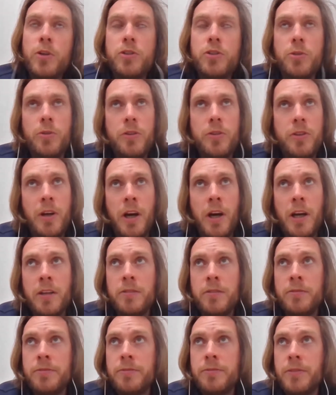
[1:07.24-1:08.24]
which always kind
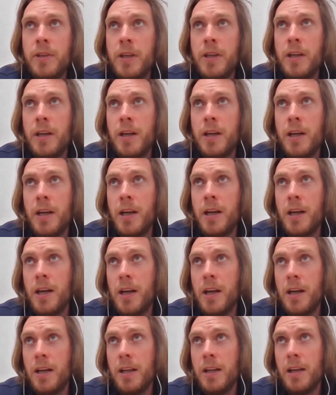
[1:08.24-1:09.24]
of
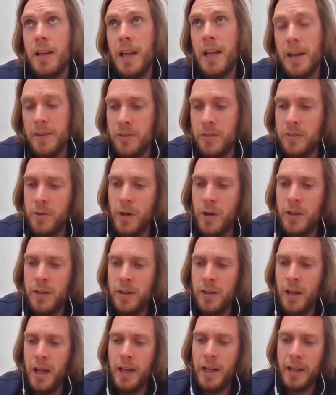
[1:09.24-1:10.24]
led us to
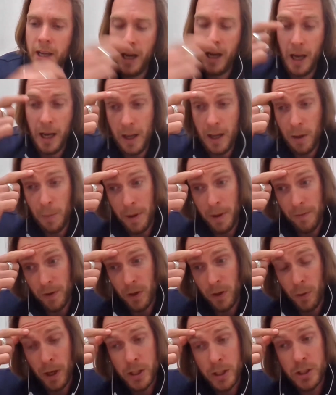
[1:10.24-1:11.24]
a little bit of
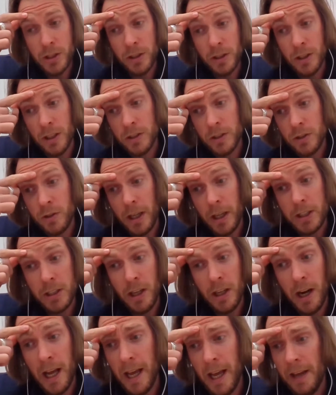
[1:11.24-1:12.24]
a question or scratch
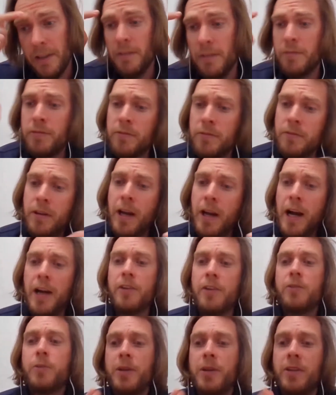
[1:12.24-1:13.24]
in our head of
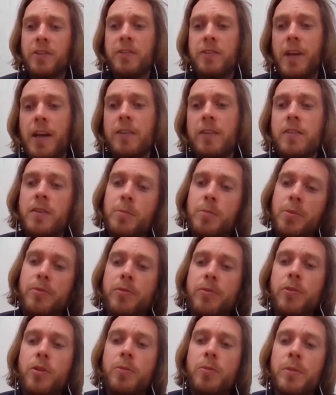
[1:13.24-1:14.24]
how do we assess the
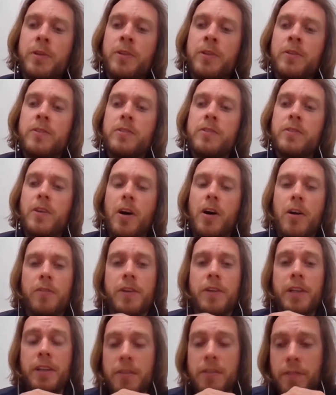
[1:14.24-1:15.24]
performance
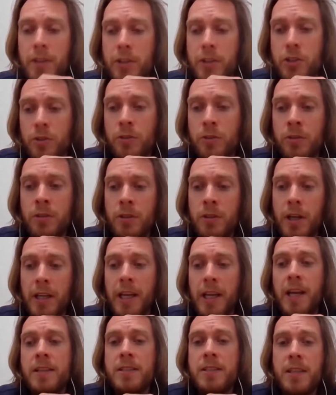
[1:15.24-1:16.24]
of an individual
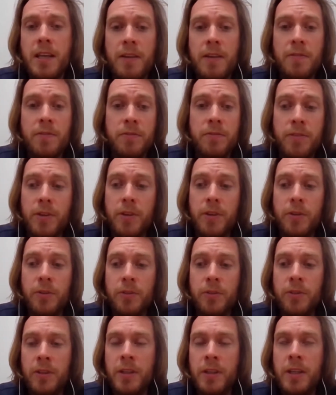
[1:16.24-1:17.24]
against a given
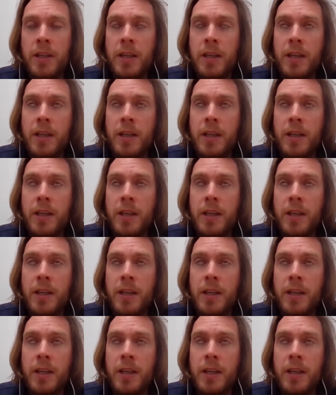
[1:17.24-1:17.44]
field,